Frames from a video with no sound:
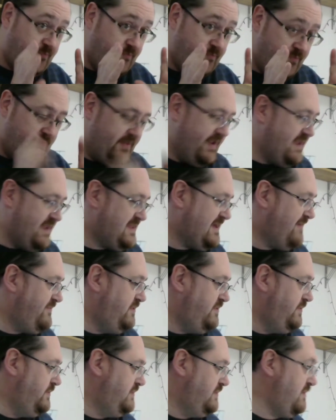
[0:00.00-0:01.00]
Let's have a
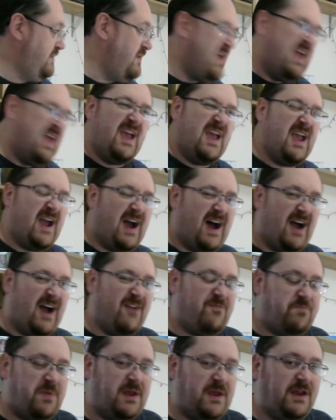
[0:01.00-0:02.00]
look. So
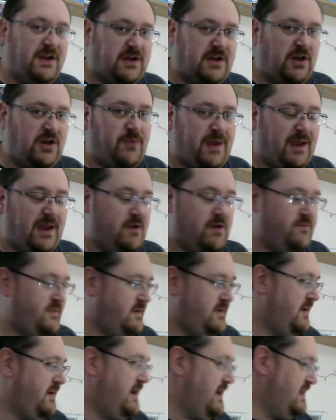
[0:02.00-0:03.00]
I've been gluing
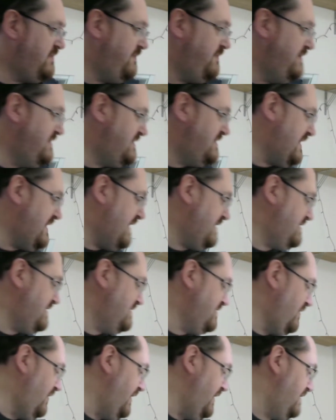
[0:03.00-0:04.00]
overnight and it's been sat
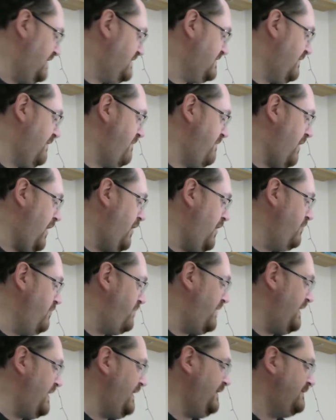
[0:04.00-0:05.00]
solid. So I'm
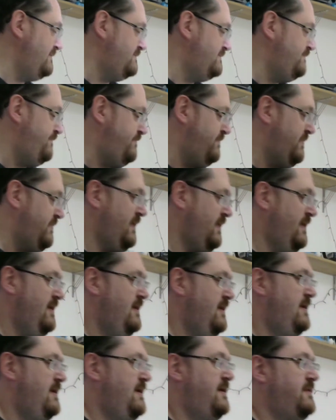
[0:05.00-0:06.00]
hoping
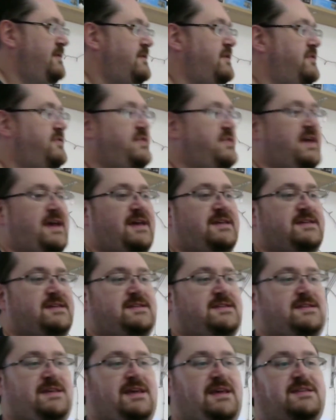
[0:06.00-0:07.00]
that
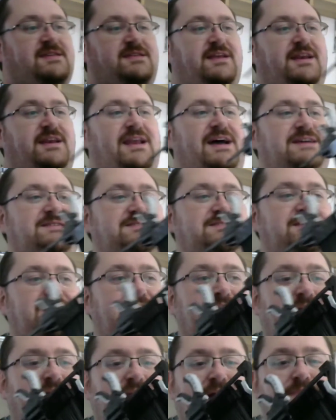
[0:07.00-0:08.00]
this is the last
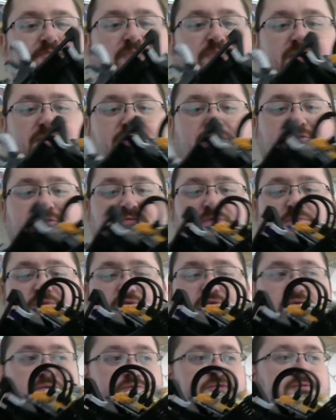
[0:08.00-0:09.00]
clamp to
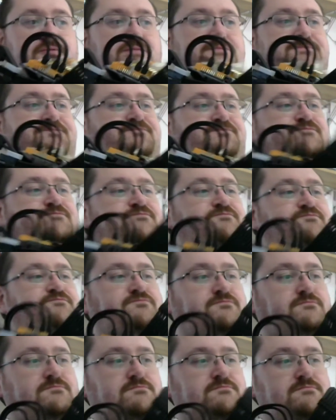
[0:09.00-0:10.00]
remove.
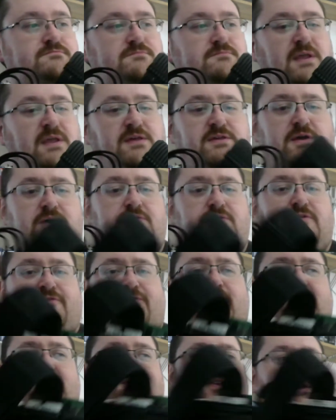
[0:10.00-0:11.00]
So the
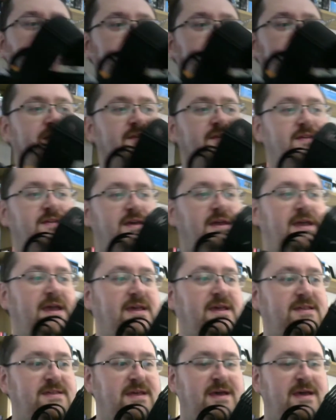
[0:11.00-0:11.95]
first thing we can see is